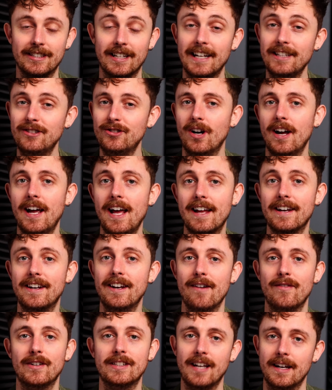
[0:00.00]
let's try
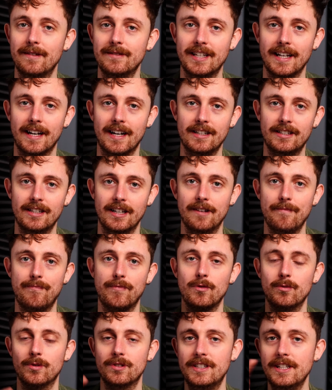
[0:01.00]
another time signature.
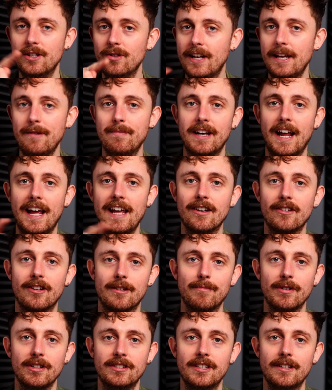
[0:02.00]
We'll still keep an 8 on the
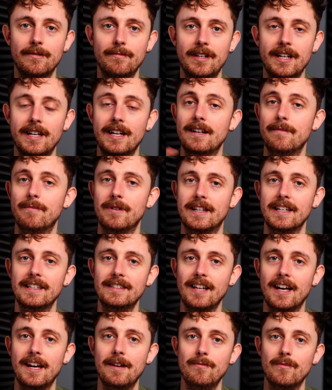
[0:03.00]
bottom, but
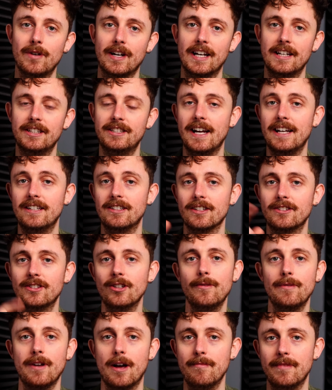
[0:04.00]
this time we're going to change our
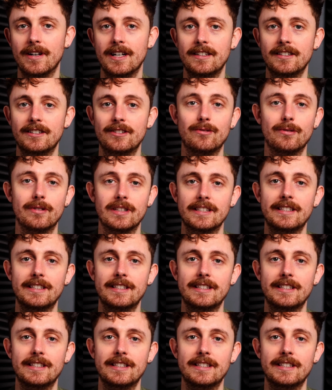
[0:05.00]
top number to a